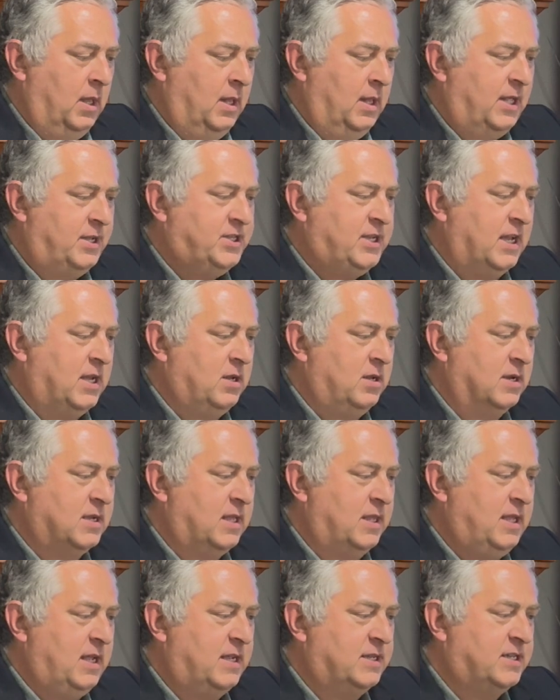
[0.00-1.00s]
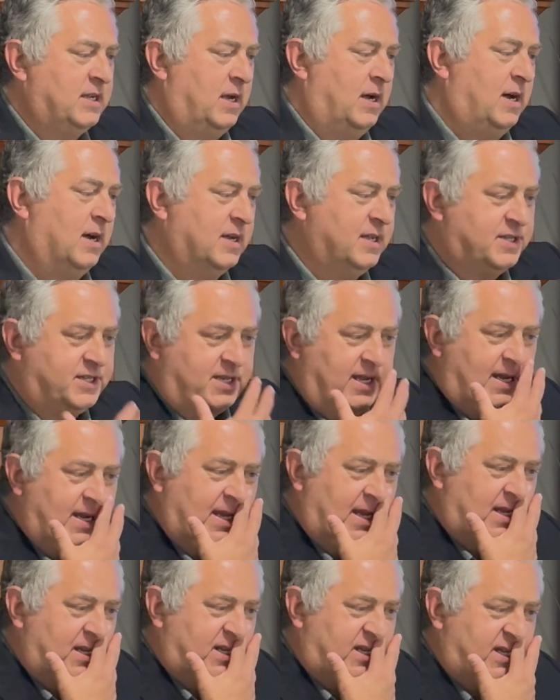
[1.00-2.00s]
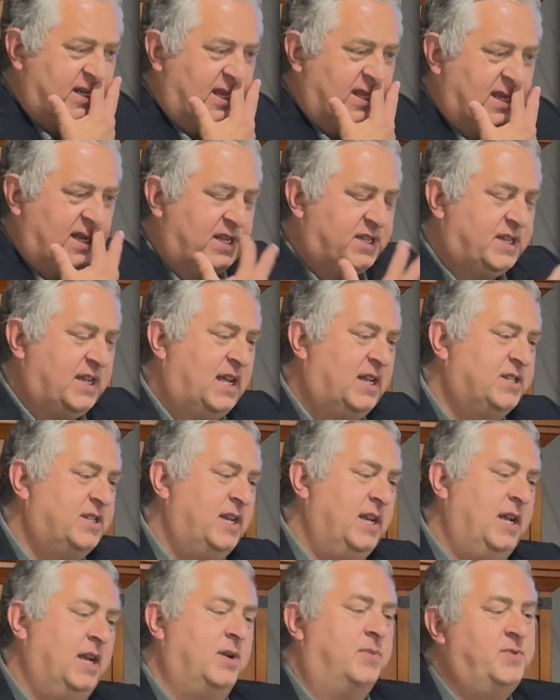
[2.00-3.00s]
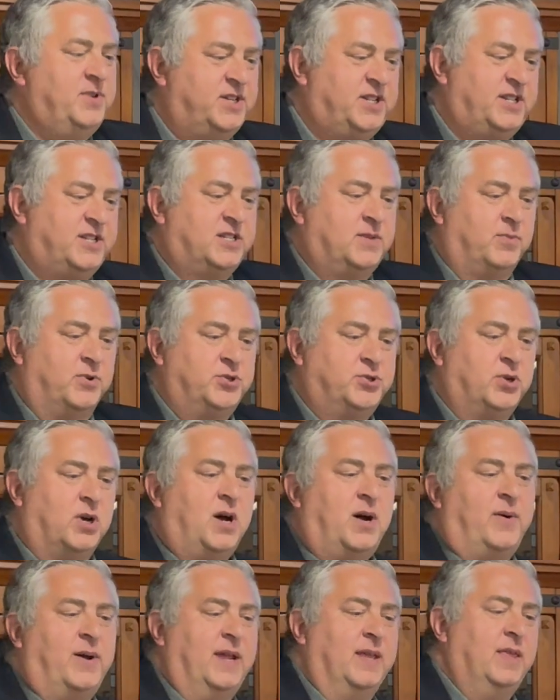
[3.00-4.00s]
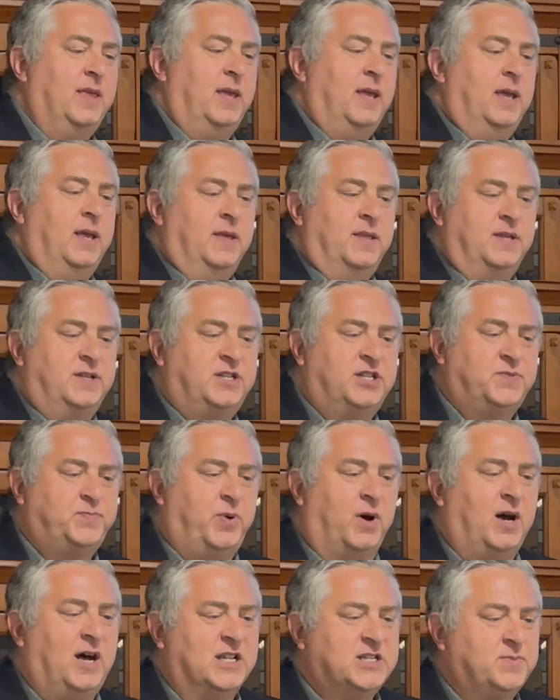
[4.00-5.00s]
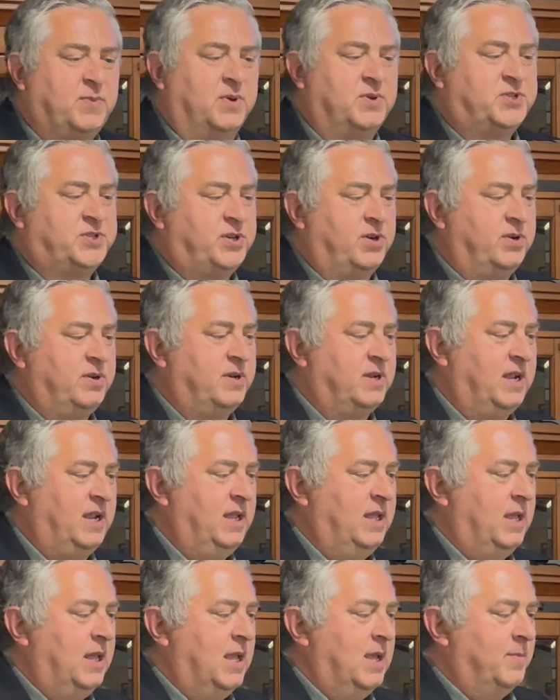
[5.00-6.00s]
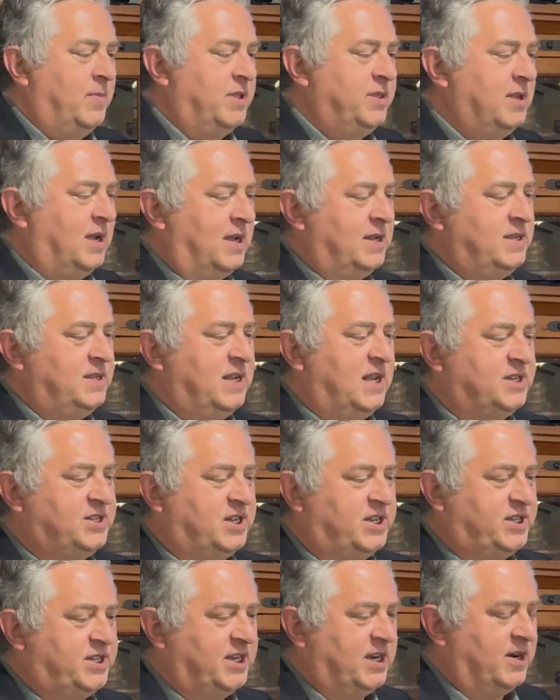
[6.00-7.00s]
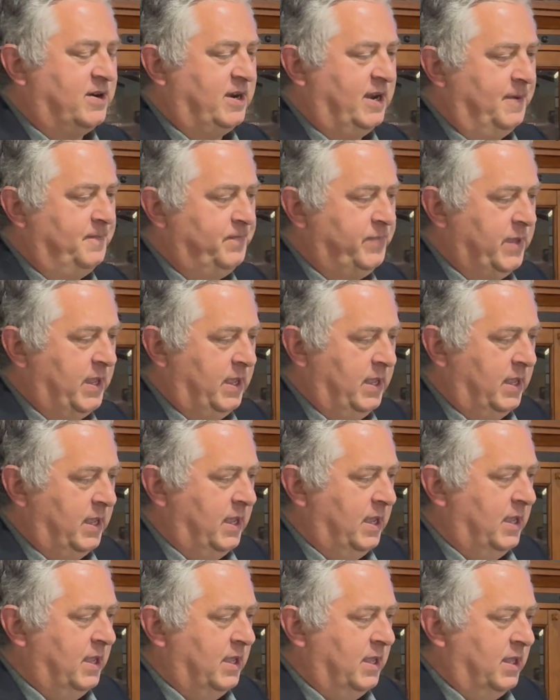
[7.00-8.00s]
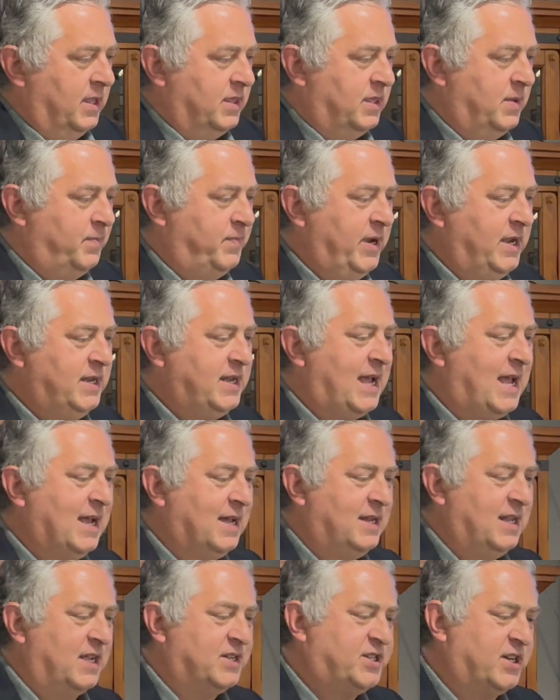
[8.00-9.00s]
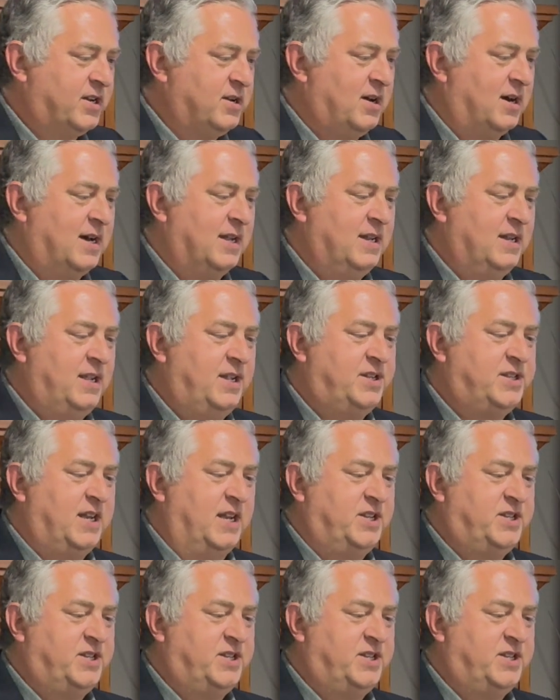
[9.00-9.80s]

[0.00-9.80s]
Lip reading: let's take a look at this. Augustinians see this as an irresistible drawing. This is possible, certainly, but not necessary. The BDAG lexicon lists a